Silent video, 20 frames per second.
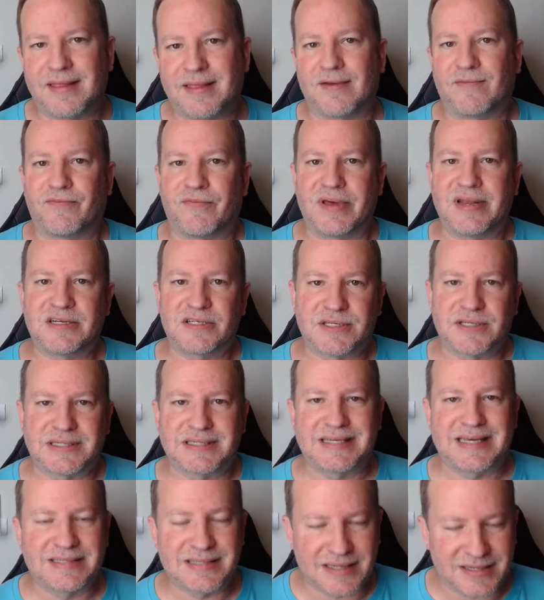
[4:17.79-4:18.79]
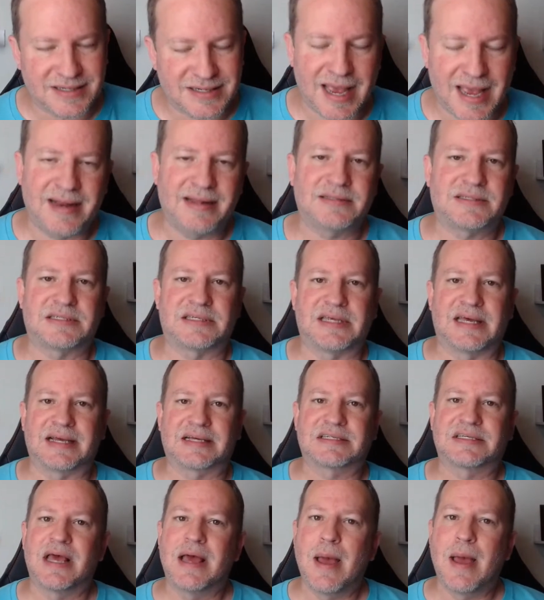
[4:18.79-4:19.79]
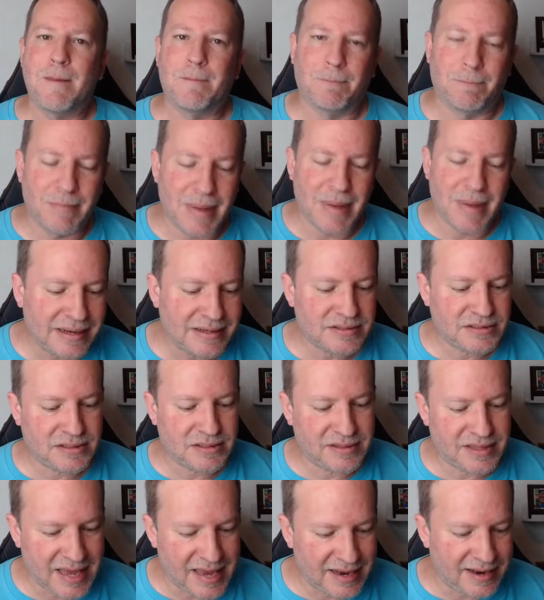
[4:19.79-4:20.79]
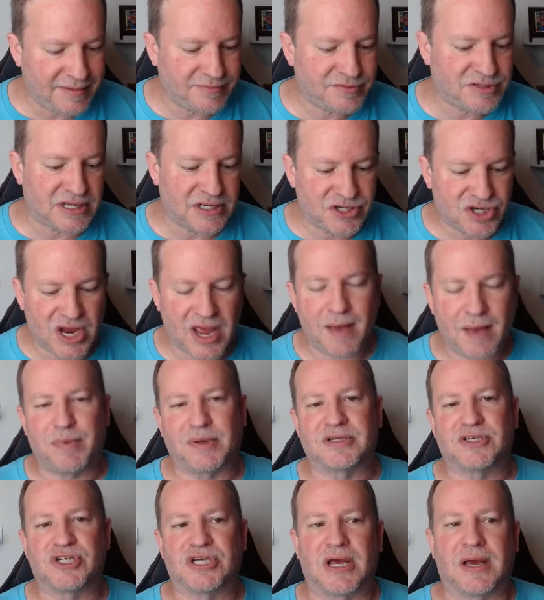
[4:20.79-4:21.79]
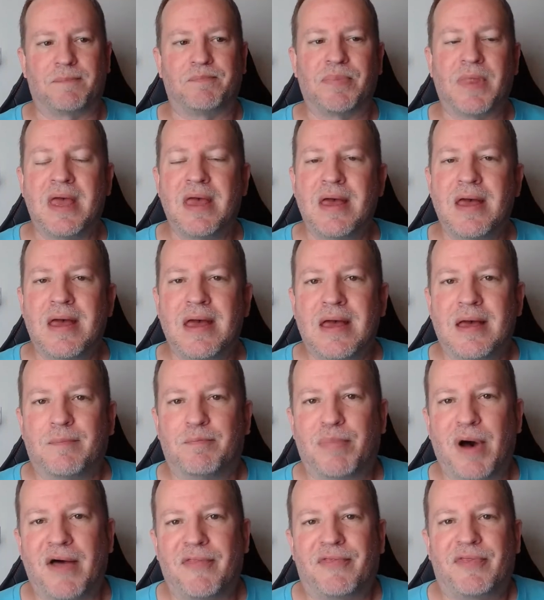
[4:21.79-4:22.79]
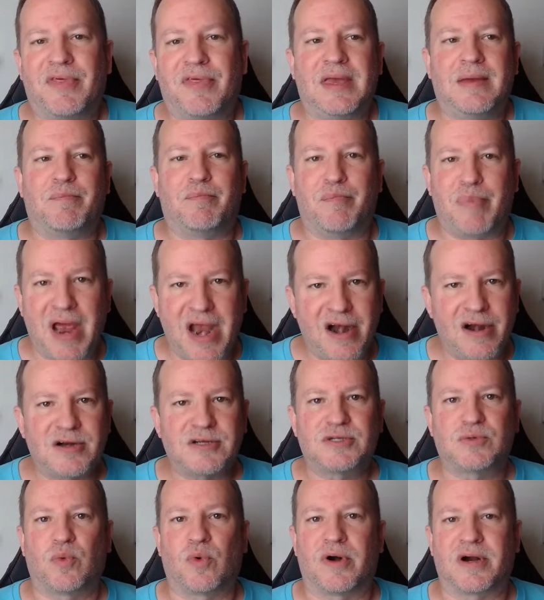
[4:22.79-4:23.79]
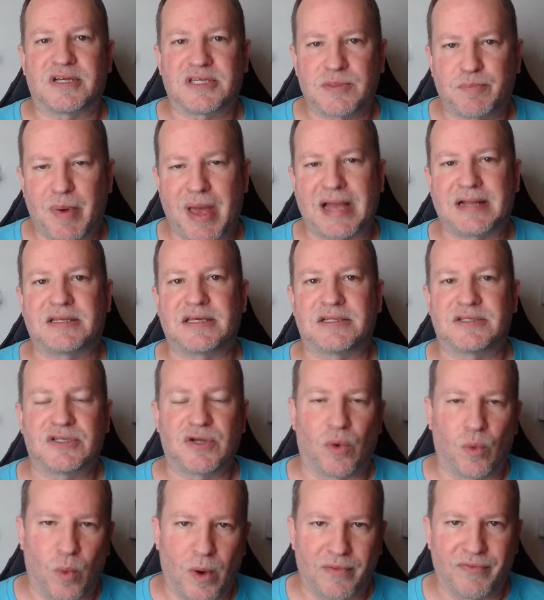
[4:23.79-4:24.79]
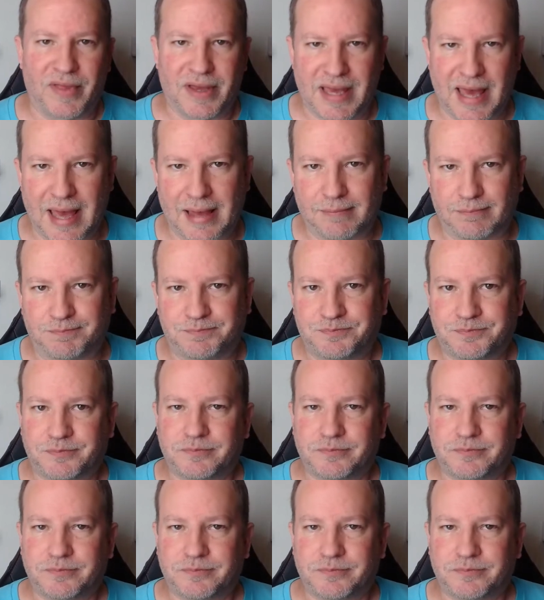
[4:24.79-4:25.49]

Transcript: They finished the season 10-6, made it to the NFC Championship, but the Bears were expected to win the game.